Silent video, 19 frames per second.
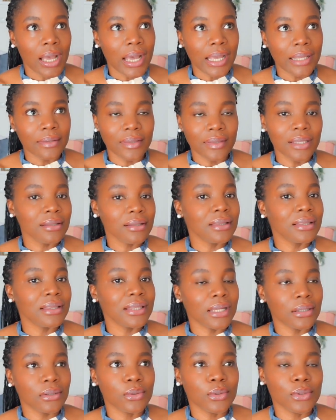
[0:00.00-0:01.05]
I think
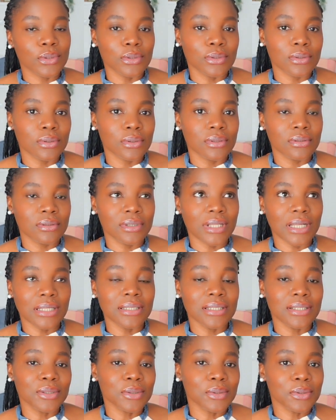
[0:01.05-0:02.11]
that
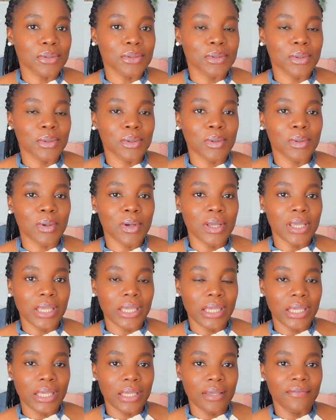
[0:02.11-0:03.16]
is also
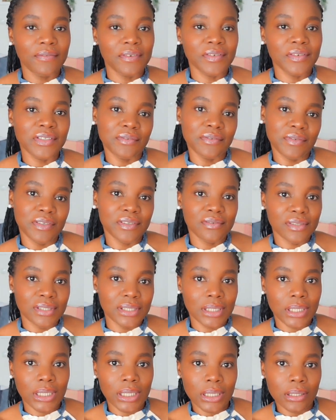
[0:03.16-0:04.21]
a
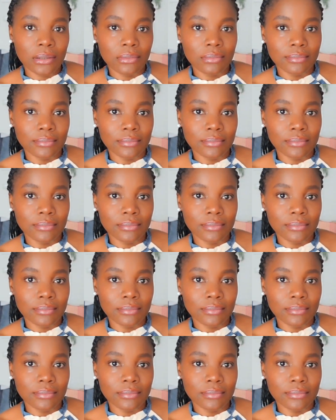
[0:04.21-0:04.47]
50-50